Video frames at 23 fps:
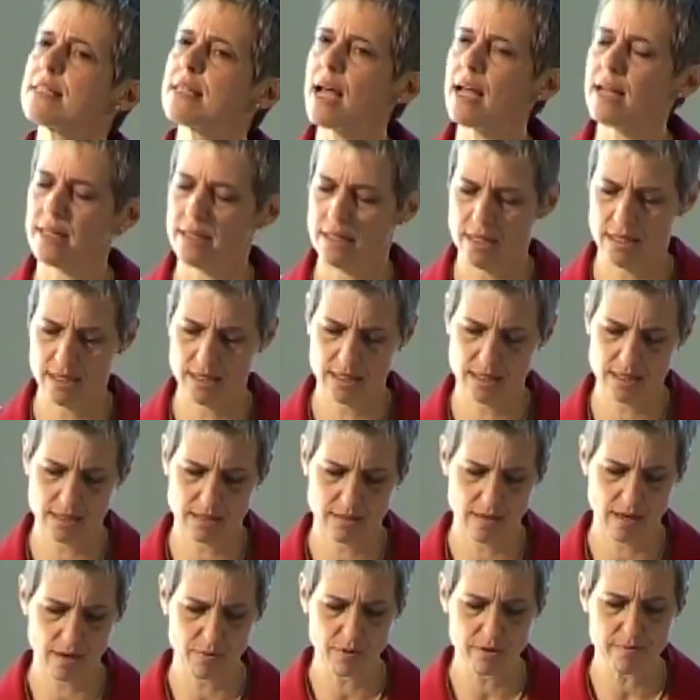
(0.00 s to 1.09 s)

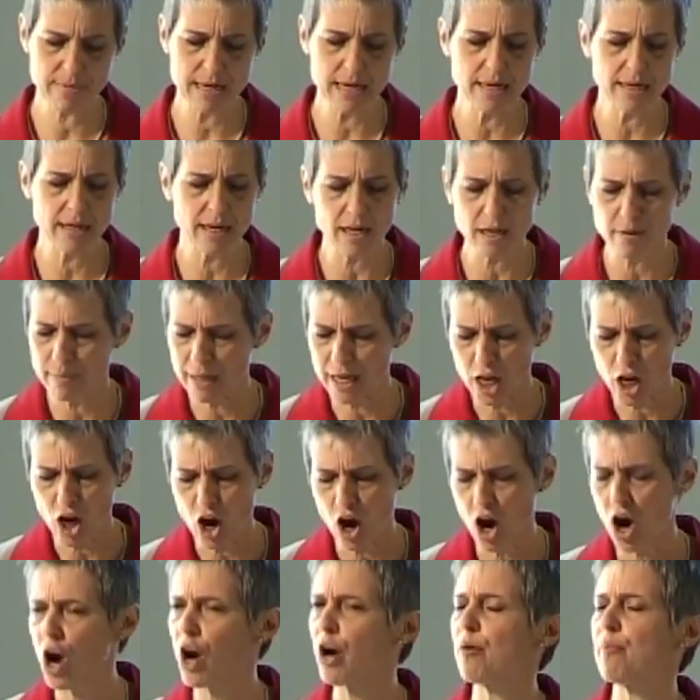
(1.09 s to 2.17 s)
silence that would mean it had been a
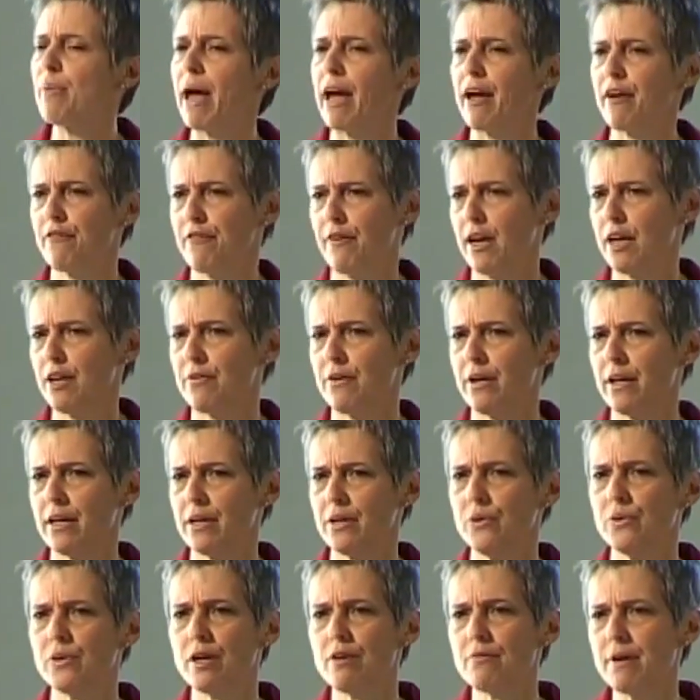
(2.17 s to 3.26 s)
car
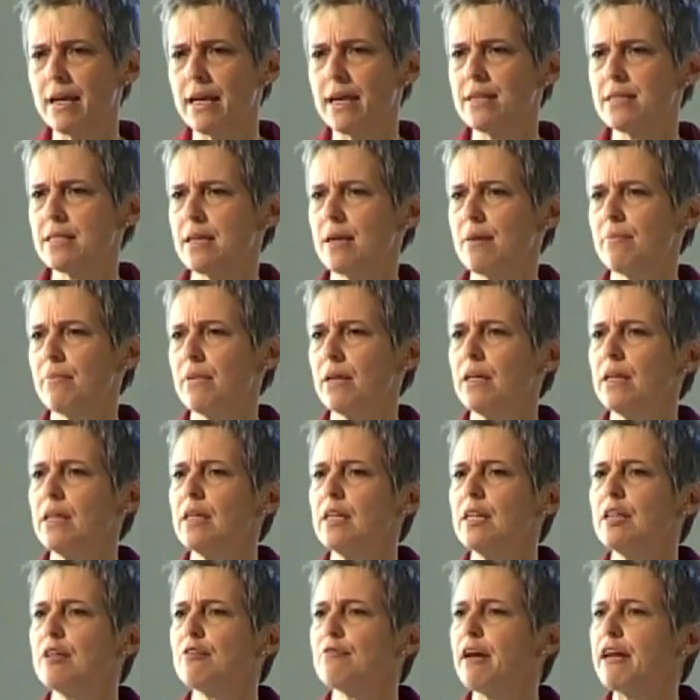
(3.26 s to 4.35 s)
backfiring or a random
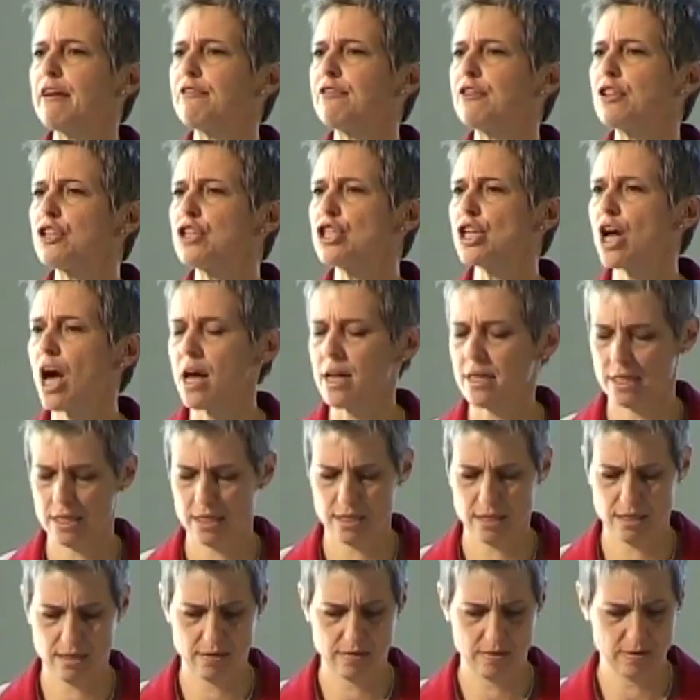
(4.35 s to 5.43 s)
rifle
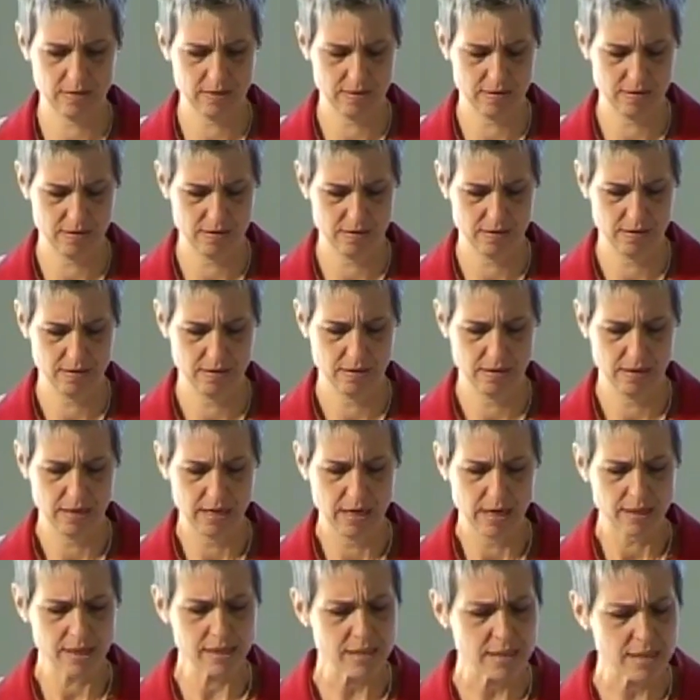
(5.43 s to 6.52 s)
shot.
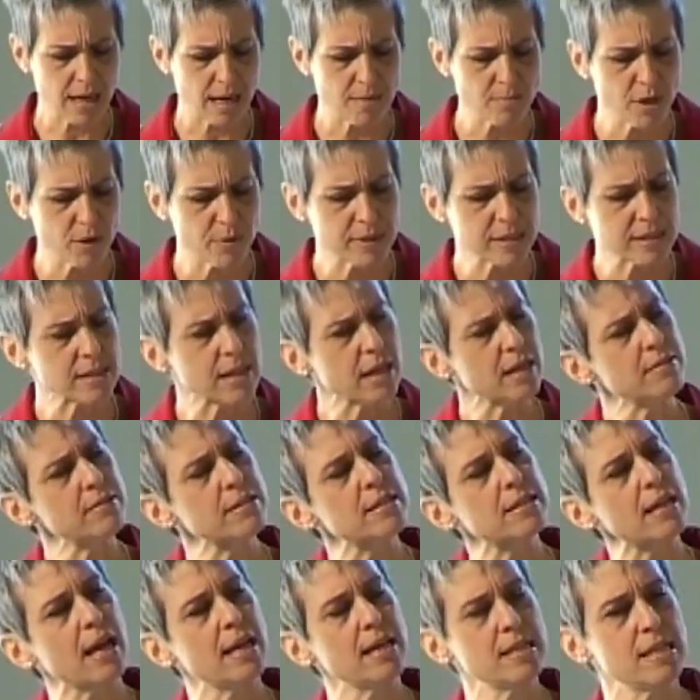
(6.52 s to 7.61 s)
This time, though, instead of
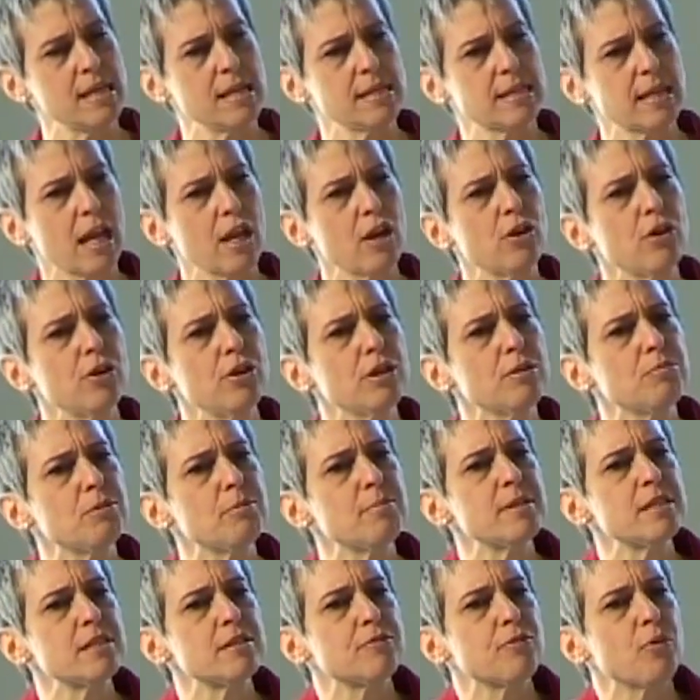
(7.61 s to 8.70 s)
silence, I heard a
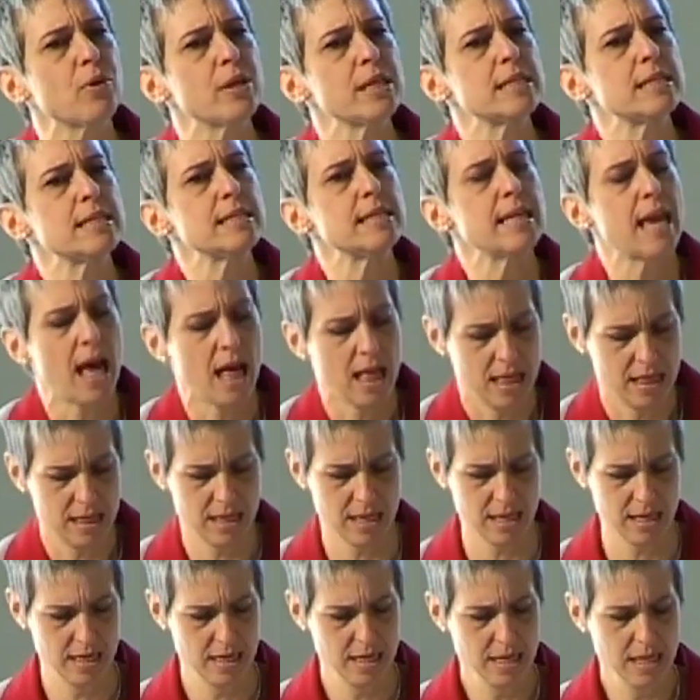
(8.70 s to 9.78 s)
woman's voice
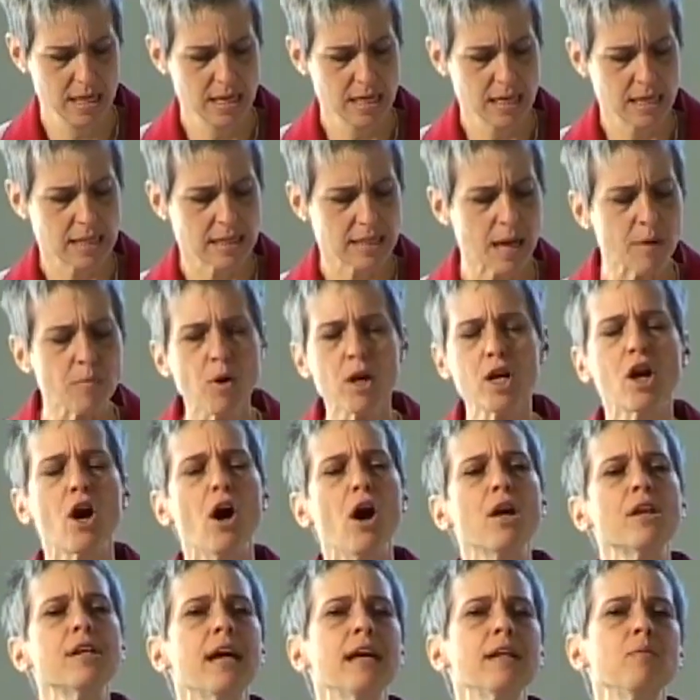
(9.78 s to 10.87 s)
yell, "Someone
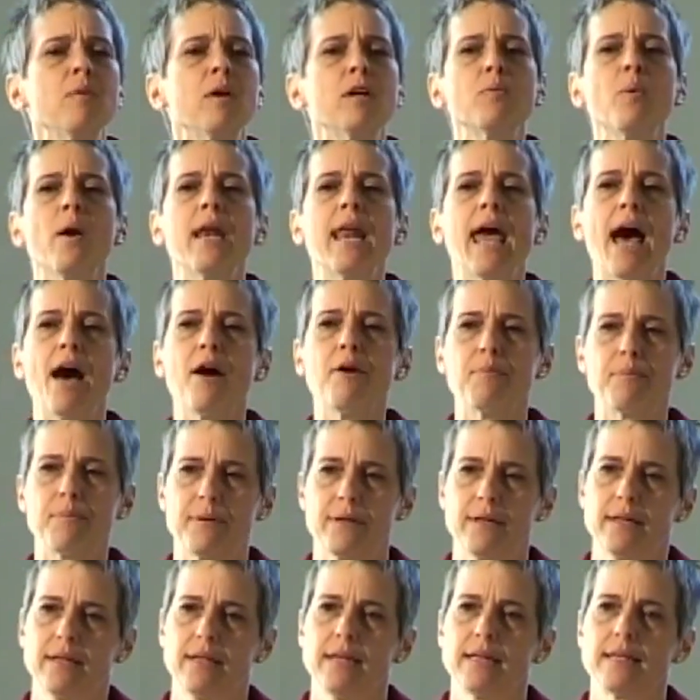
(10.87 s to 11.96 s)
call 911, help!
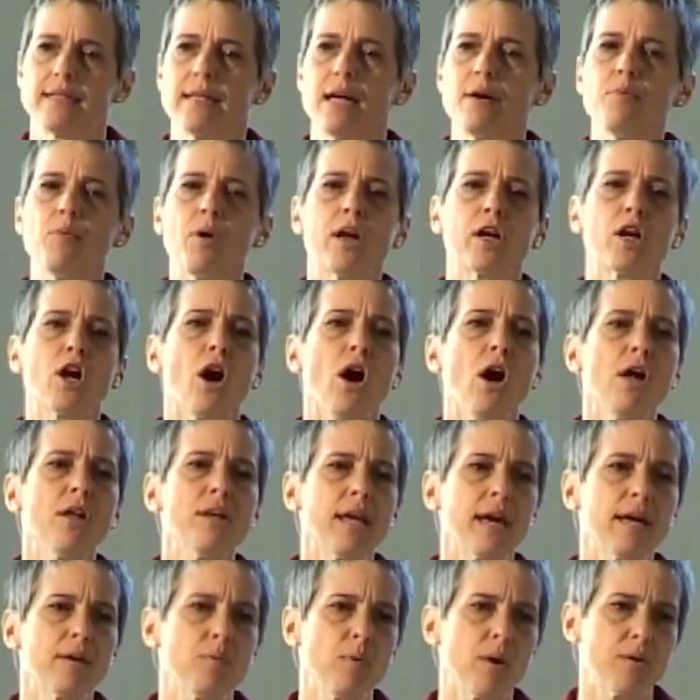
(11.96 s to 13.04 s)
Someone call
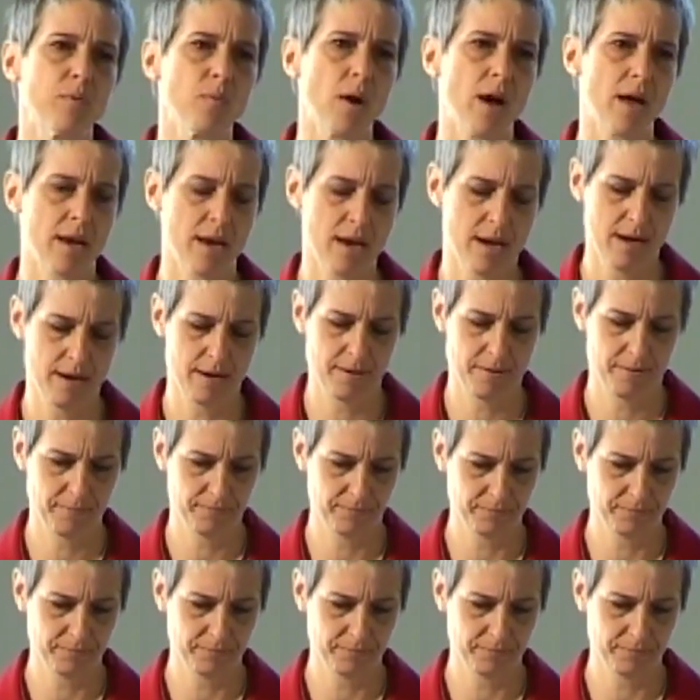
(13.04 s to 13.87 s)
911.